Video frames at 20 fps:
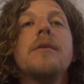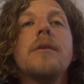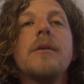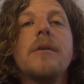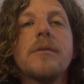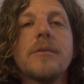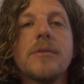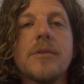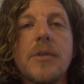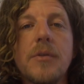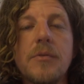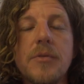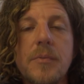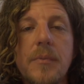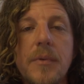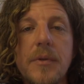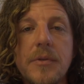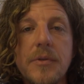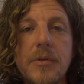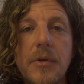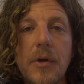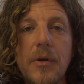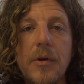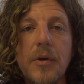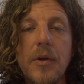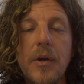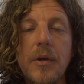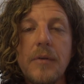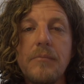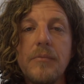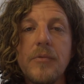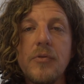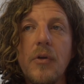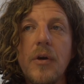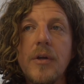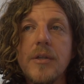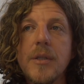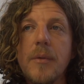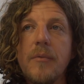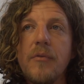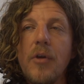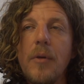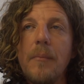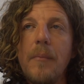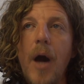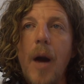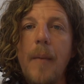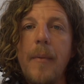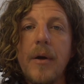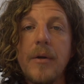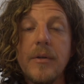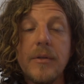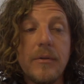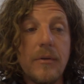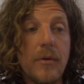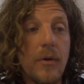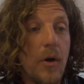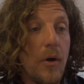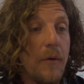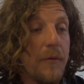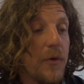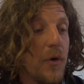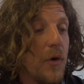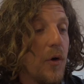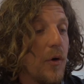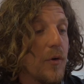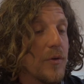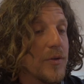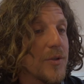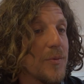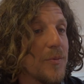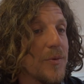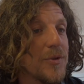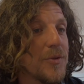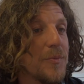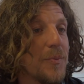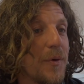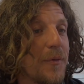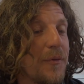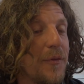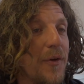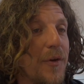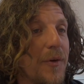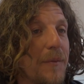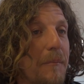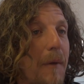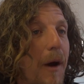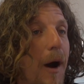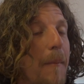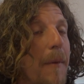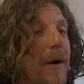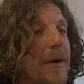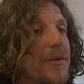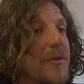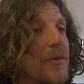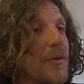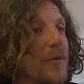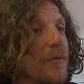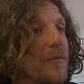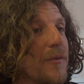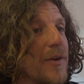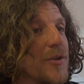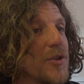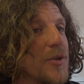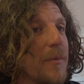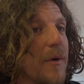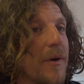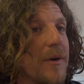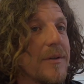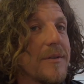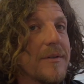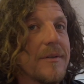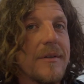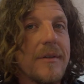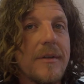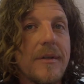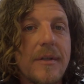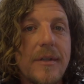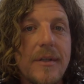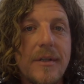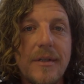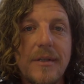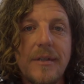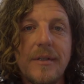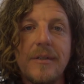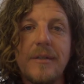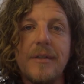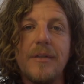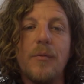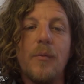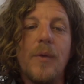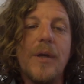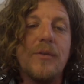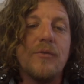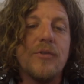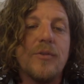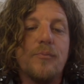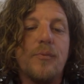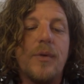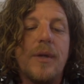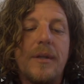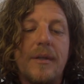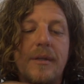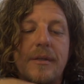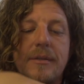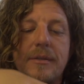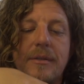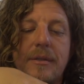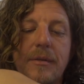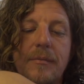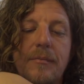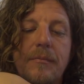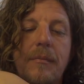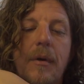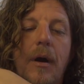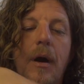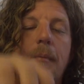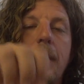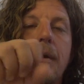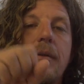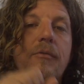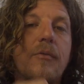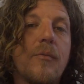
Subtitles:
Excuse me sir, could I try some of your Marmite? Of course, would you prefer Marmite or Vegemite? Then the waitress brings the Marmite